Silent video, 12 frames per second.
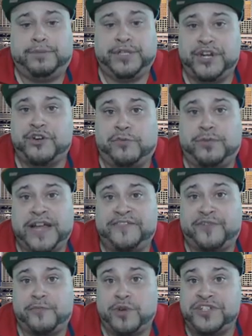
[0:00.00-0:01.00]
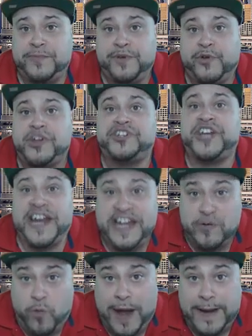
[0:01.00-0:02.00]
political platform was immigration, and
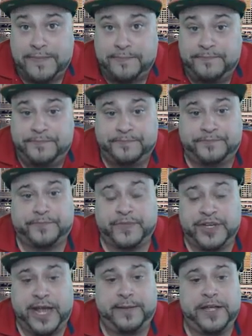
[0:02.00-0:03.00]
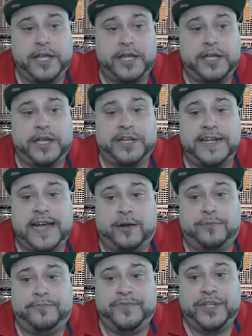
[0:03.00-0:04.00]
he won. Okay,
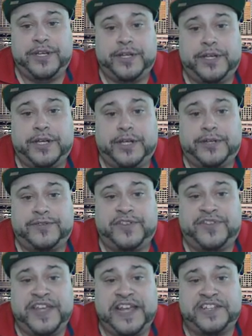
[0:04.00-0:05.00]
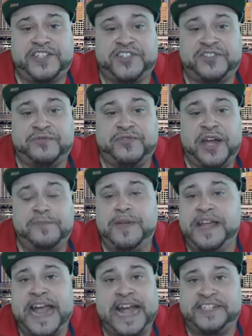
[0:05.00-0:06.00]
now the thing is
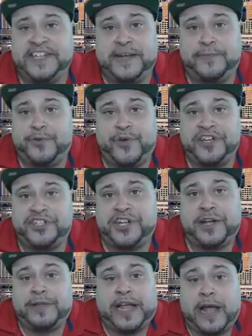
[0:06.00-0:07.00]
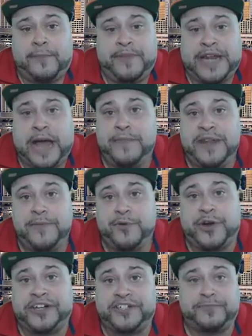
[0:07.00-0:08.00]
not being anti-immigration. Like, I mean, I'm an
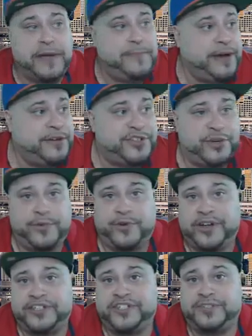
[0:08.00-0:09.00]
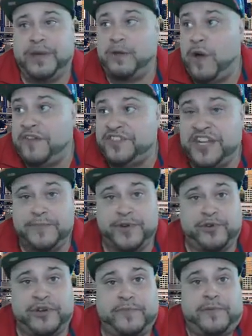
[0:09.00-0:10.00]
immigrant. My parents are immigrants. My wife's an
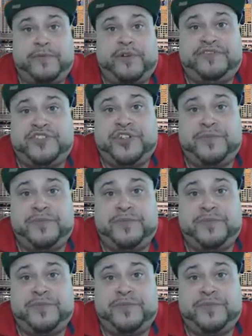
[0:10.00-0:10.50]
immigrant. My wife's